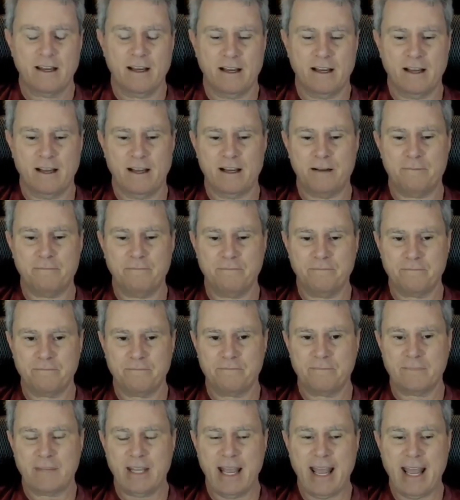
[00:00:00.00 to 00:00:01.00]

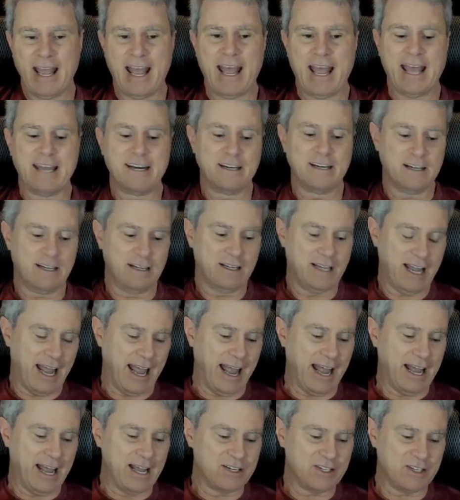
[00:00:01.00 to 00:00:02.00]
And
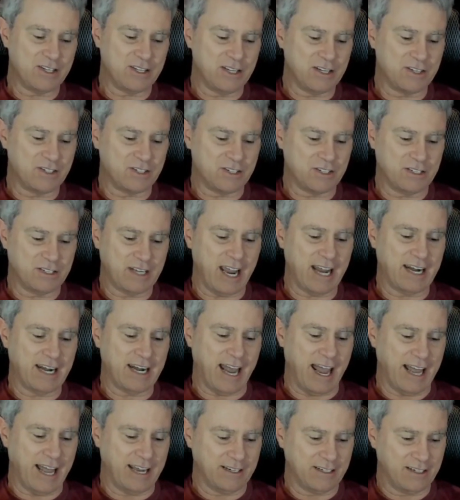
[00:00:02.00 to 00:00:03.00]
as this data
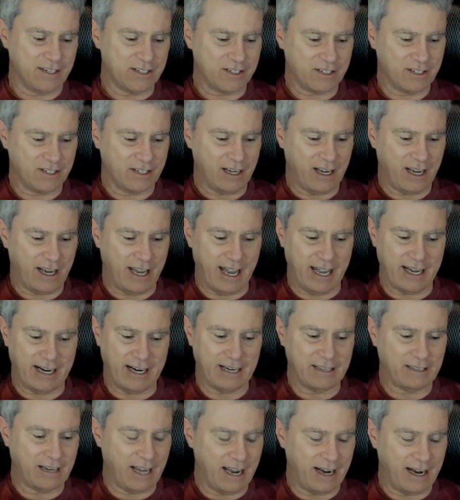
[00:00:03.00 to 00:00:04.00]
analyst, and
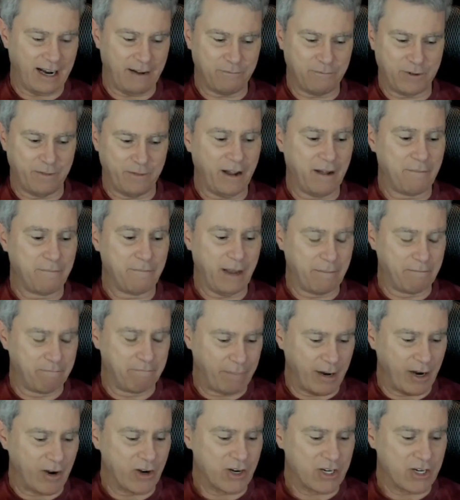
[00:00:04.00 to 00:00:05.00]
I'm
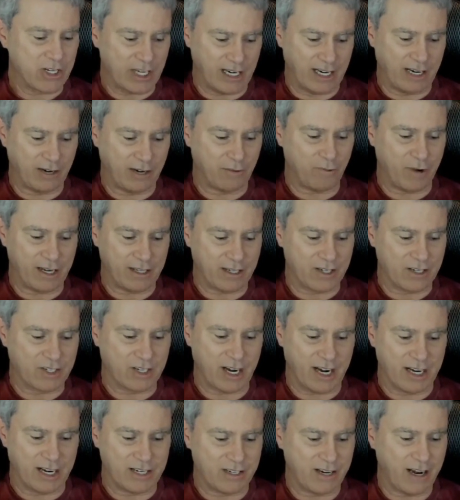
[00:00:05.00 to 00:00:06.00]
embarrassed I didn't write this
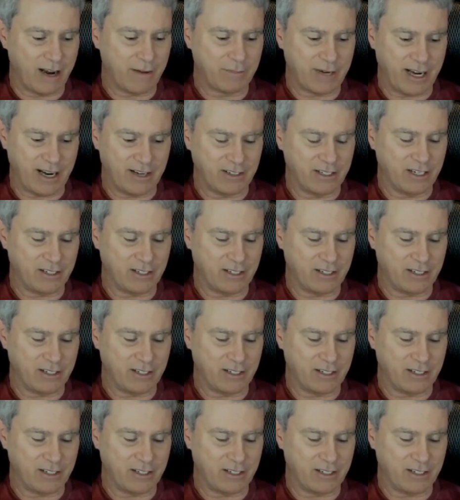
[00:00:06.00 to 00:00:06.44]
guy's name down.